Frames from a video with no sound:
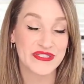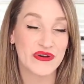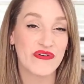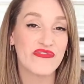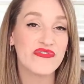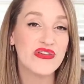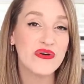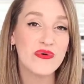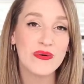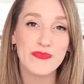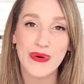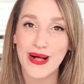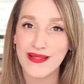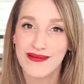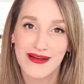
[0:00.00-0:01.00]
So if you are
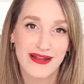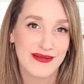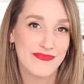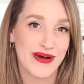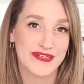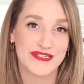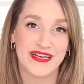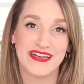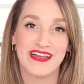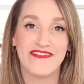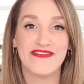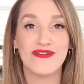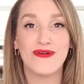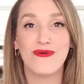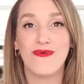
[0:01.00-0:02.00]
balling on a budget,
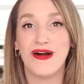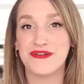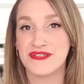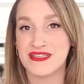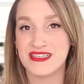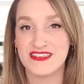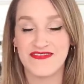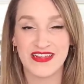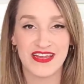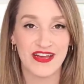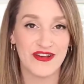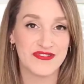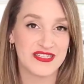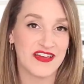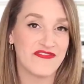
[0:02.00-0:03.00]
if you are watching these
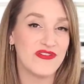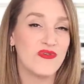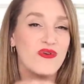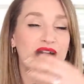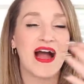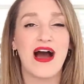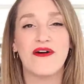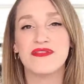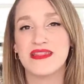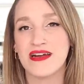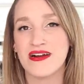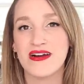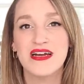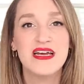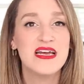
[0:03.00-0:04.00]
videos, if you are out
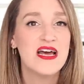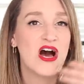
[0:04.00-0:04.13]
there